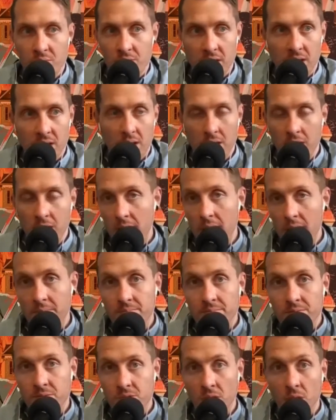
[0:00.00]
Yeah,
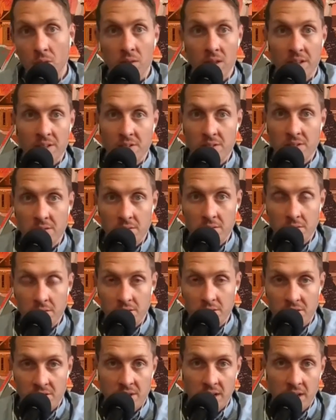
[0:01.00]
so let's
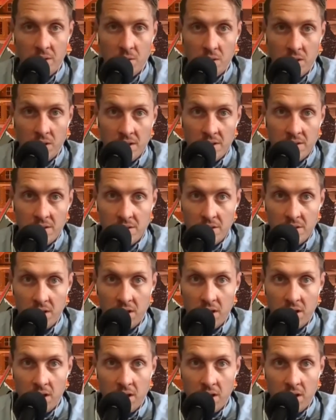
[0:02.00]
stick with this.